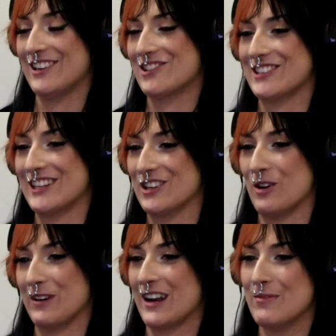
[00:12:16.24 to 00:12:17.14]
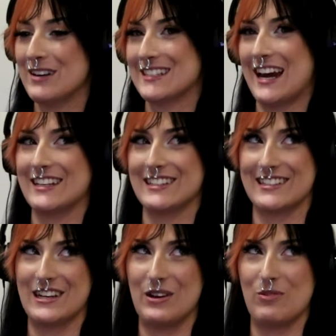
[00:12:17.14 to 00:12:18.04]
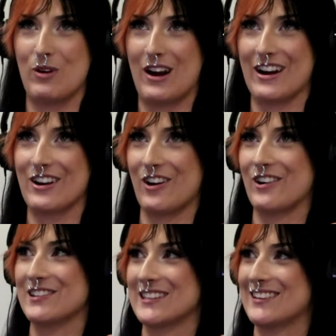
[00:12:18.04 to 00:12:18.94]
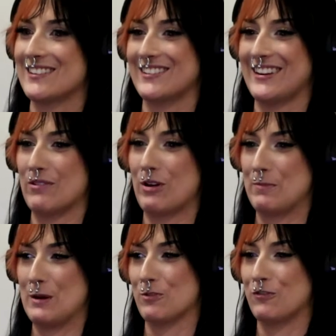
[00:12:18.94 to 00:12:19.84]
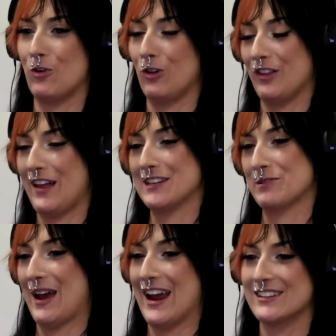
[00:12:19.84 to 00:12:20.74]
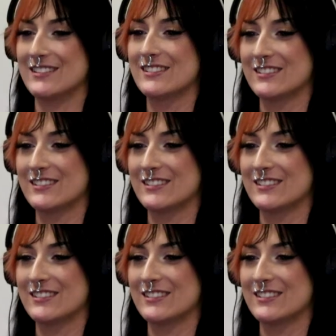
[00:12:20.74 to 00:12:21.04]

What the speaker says: interesting topic. I'm excited to see where it goes and where people fall on that debate.